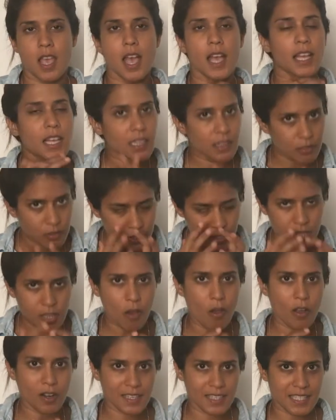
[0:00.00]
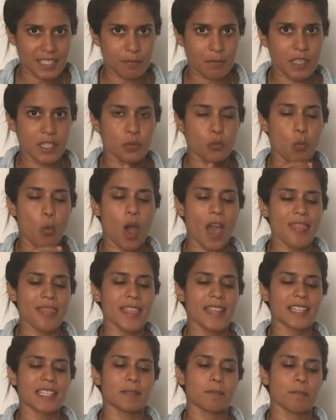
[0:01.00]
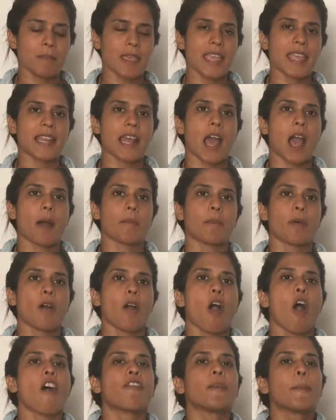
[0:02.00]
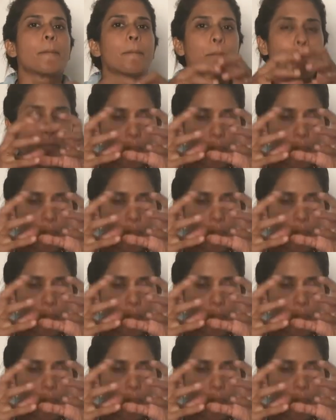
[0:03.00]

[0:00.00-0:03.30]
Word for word: A colonial organism is one that is made up of a